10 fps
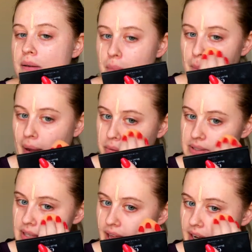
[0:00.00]

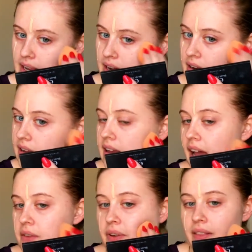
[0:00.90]
bounce that in.
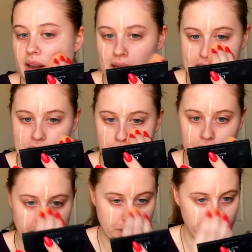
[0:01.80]
I find that it has a
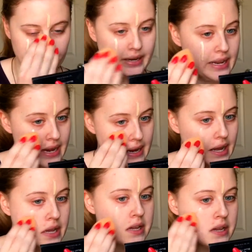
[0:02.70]
really
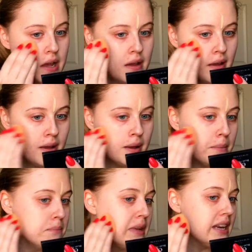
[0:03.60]
pretty
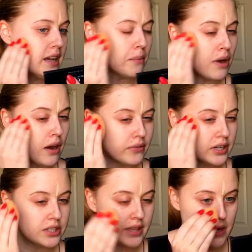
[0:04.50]
medium
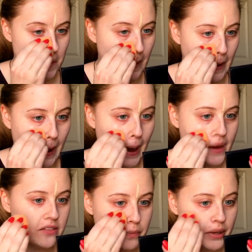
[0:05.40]
coverage that you can
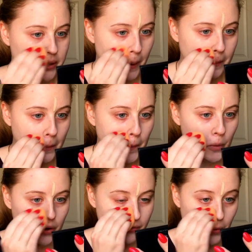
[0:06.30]
kind of build up to a
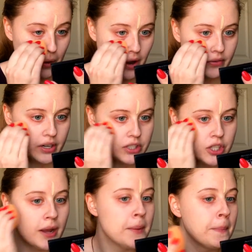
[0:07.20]
more full
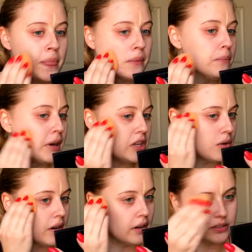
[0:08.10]
coverage, but
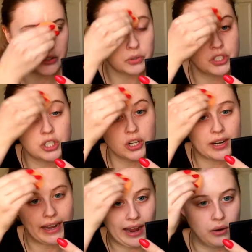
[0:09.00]
you can also shear
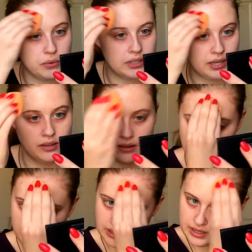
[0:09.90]
it out.
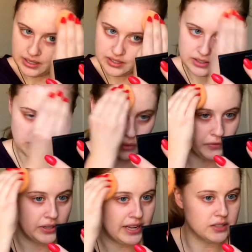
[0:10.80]
So
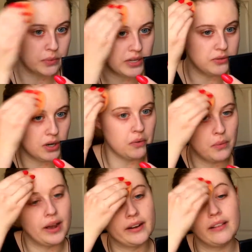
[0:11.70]
for days where you
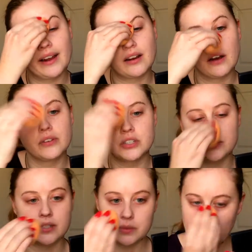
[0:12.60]
don't want a lot of coverage,
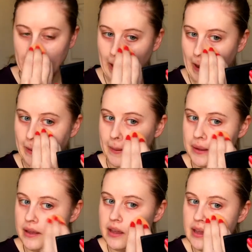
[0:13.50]
you just want to kind of
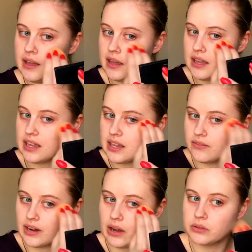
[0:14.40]

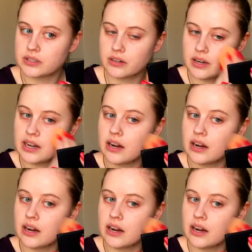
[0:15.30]
even out certain